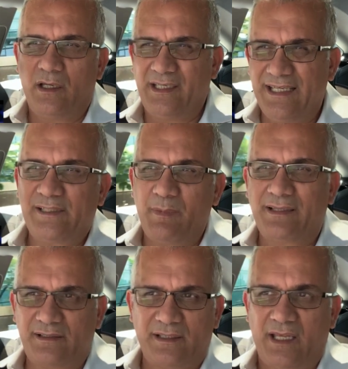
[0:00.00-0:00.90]
and his
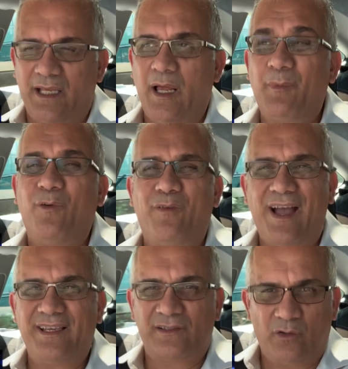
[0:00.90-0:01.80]
math doesn't add up of
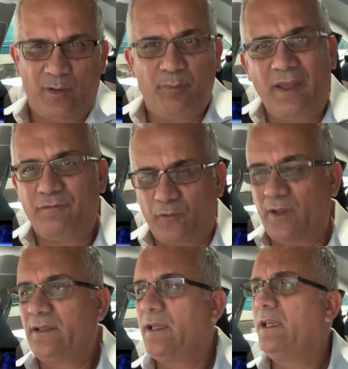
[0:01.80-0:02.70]
how he's going to pay
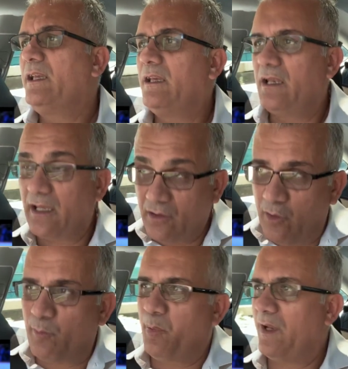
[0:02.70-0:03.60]
for it, like
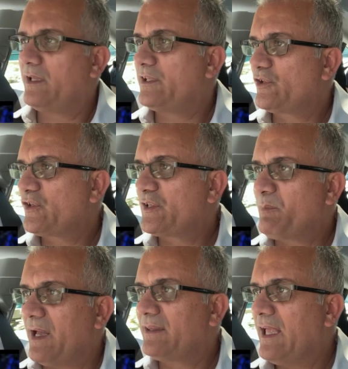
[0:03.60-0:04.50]
all politicians.
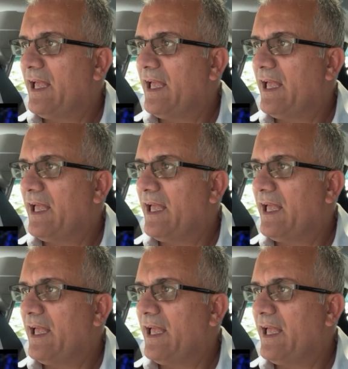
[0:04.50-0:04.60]
But